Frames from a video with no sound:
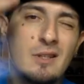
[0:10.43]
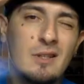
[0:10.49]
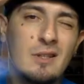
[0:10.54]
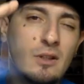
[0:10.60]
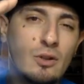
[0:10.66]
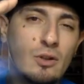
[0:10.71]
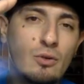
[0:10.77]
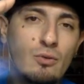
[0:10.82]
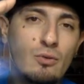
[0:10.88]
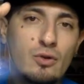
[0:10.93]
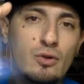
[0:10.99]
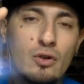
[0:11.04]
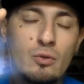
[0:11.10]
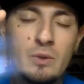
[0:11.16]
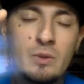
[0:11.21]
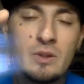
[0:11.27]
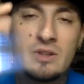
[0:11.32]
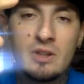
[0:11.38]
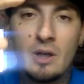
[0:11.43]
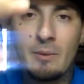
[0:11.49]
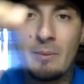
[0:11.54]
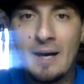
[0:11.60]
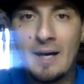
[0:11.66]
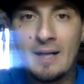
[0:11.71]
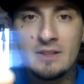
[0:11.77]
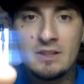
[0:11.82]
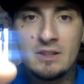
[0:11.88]
YouTube, what's up?
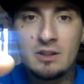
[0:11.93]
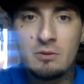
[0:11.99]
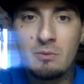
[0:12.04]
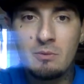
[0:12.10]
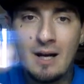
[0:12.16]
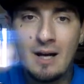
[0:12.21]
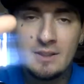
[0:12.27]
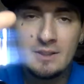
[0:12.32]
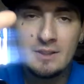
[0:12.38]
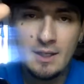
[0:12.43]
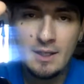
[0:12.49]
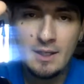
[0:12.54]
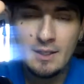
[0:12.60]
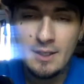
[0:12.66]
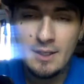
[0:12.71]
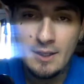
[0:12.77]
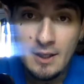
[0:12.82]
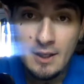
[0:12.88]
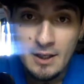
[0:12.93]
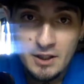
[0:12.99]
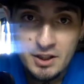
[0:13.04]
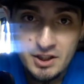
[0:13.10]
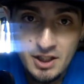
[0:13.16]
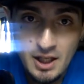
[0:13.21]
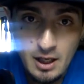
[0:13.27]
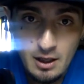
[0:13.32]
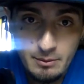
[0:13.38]
IGGY checking in.
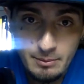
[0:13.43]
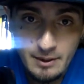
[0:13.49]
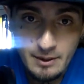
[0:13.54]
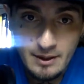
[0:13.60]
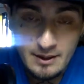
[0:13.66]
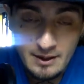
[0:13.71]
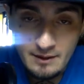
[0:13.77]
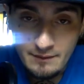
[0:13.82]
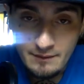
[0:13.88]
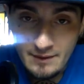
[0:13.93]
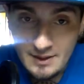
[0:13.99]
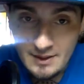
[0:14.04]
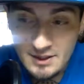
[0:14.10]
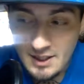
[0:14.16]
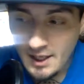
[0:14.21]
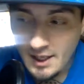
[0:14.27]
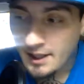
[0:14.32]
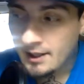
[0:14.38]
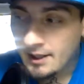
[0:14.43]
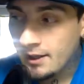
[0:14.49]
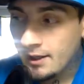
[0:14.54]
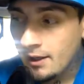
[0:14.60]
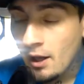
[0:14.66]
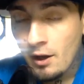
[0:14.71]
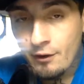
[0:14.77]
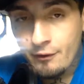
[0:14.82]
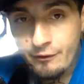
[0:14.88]
Shadow Band TV checking in
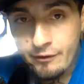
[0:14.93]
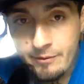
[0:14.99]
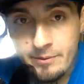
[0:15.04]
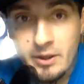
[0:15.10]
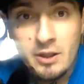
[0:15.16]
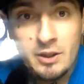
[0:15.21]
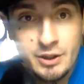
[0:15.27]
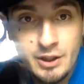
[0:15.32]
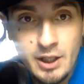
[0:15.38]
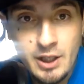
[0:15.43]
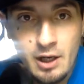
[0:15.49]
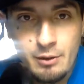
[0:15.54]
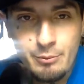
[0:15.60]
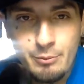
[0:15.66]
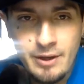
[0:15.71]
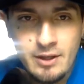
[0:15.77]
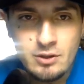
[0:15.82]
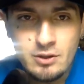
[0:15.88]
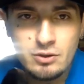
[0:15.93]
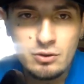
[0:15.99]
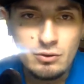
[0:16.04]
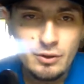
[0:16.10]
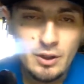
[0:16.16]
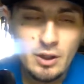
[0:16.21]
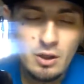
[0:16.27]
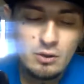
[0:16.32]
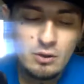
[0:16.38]
from the Shadow Band
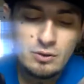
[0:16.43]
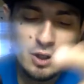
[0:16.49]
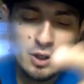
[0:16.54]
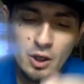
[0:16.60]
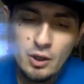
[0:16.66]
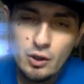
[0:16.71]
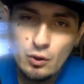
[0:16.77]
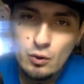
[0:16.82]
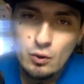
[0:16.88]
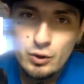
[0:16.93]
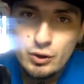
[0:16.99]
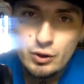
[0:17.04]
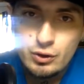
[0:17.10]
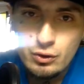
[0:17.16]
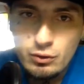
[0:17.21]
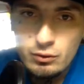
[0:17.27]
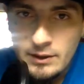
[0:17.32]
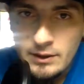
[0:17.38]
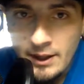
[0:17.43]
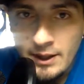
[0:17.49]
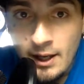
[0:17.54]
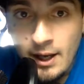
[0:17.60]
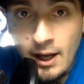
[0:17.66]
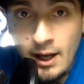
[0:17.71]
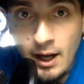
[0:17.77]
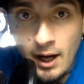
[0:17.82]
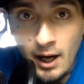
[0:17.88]
Studios. Yours truly.
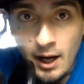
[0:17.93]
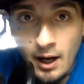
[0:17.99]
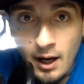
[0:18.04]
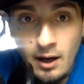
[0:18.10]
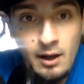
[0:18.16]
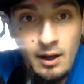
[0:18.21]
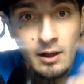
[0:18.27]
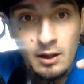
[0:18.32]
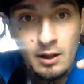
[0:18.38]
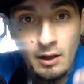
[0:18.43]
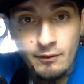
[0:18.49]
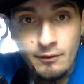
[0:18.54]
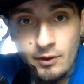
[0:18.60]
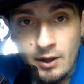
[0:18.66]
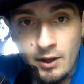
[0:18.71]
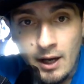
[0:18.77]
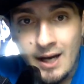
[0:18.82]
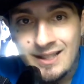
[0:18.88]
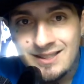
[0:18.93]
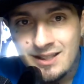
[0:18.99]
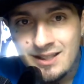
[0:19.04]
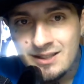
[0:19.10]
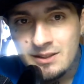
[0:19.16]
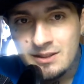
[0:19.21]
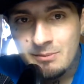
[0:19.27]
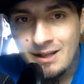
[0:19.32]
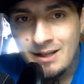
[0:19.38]
Love you guys.
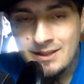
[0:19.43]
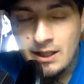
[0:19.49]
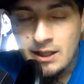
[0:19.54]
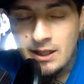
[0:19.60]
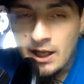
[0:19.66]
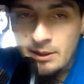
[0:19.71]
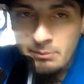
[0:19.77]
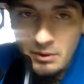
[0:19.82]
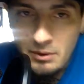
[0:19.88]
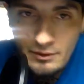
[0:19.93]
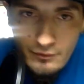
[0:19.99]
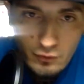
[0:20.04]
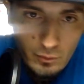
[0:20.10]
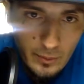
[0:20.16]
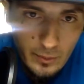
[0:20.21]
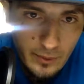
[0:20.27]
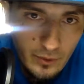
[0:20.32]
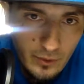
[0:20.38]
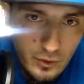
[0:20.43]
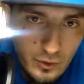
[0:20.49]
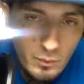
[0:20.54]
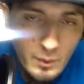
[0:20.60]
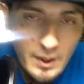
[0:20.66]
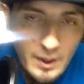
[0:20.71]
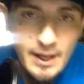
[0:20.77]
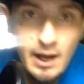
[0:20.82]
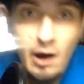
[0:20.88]
Smash that like button for me on your
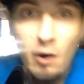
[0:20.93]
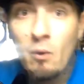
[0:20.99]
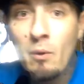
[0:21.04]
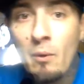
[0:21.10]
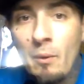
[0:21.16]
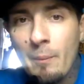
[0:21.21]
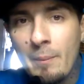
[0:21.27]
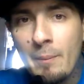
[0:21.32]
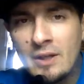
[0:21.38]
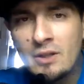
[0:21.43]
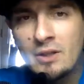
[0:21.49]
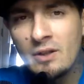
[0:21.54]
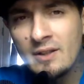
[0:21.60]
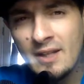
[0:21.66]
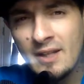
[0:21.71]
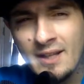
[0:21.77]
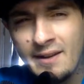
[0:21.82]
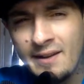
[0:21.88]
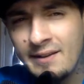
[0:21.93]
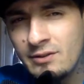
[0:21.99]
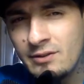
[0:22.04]
way out. Make sure at the end of this